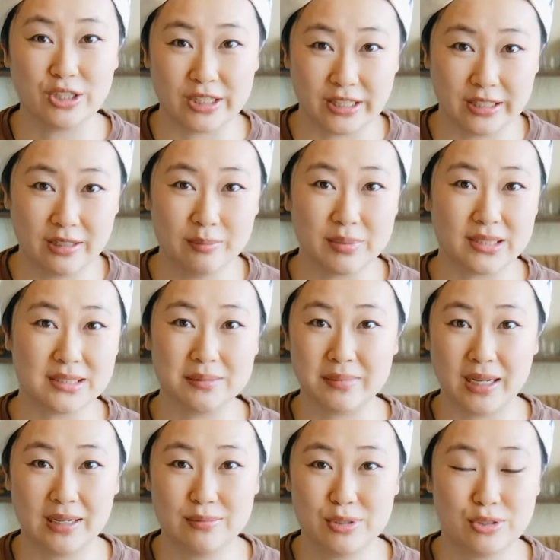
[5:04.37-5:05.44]
cooking, but
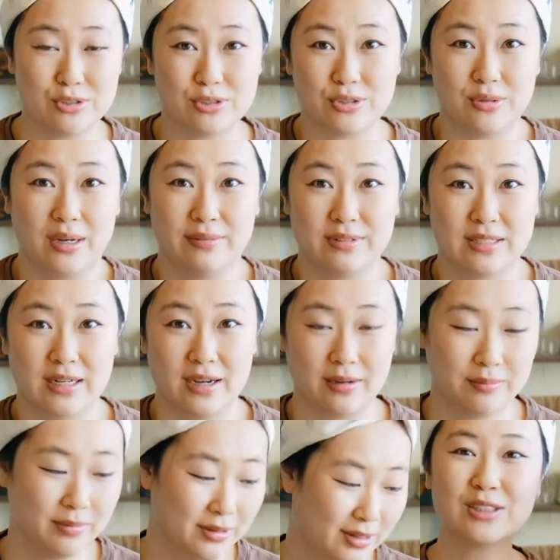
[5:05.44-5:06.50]
sometimes you just don't have the
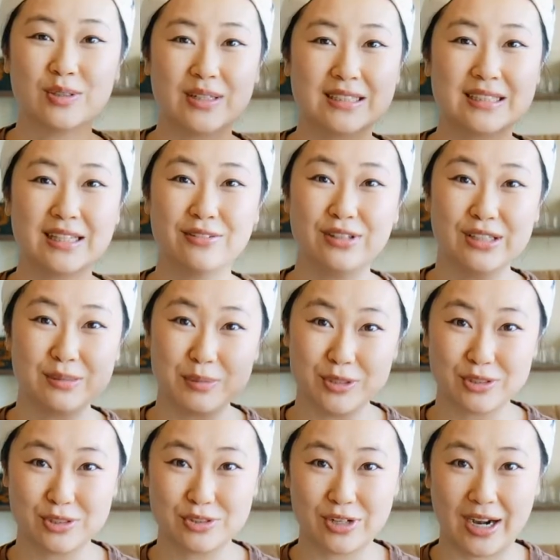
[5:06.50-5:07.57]
time. So let's give these
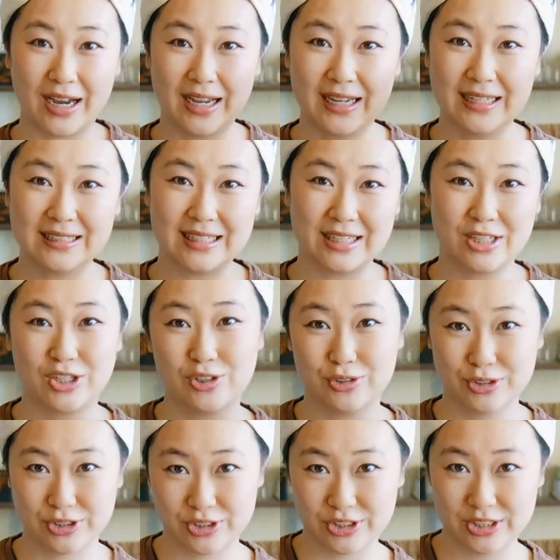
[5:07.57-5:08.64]
meals a try and take a closer